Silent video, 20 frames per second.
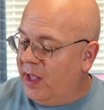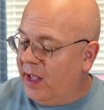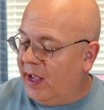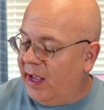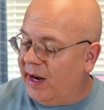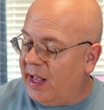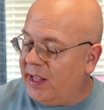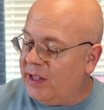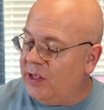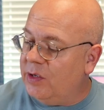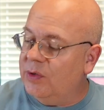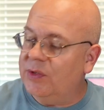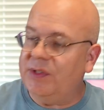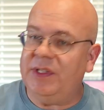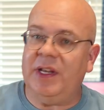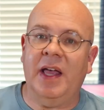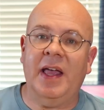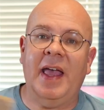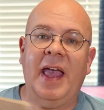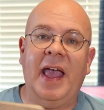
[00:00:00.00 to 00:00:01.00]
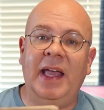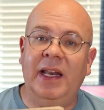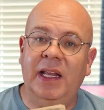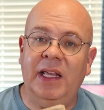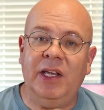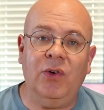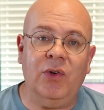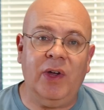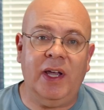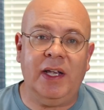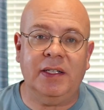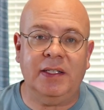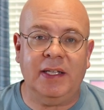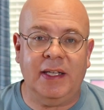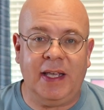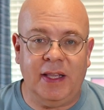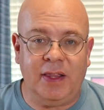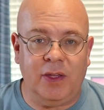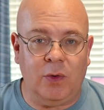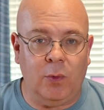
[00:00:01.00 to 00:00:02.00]
and I used 80 grit to
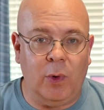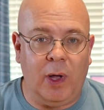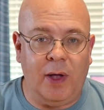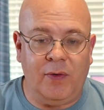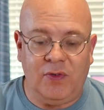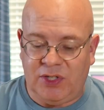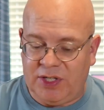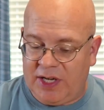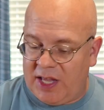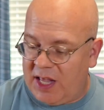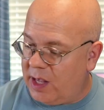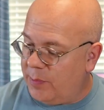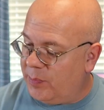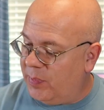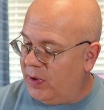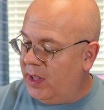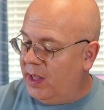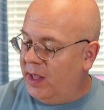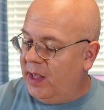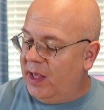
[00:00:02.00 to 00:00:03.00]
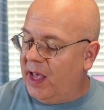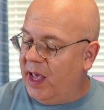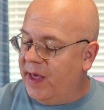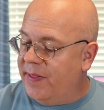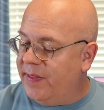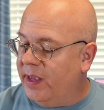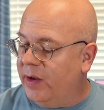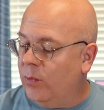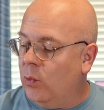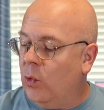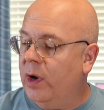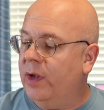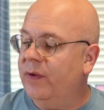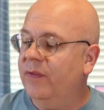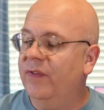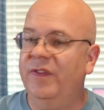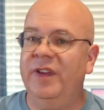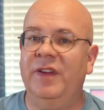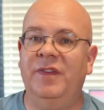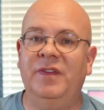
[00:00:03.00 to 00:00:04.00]
get the rough shape, and then
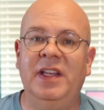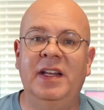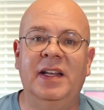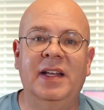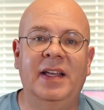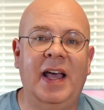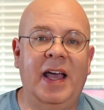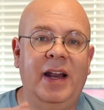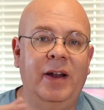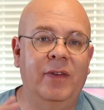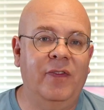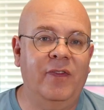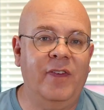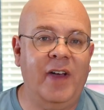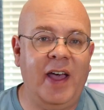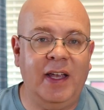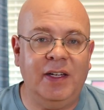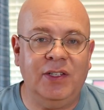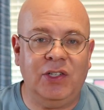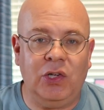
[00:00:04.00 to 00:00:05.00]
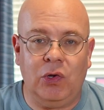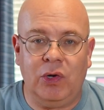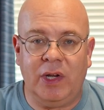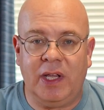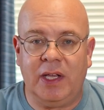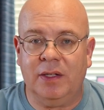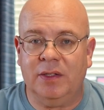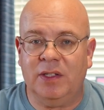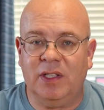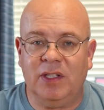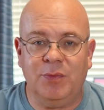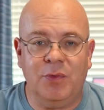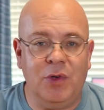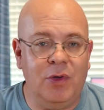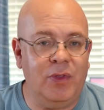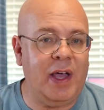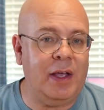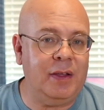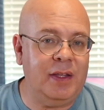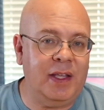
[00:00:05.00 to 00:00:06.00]
150 to kind of fine tune it and smooth out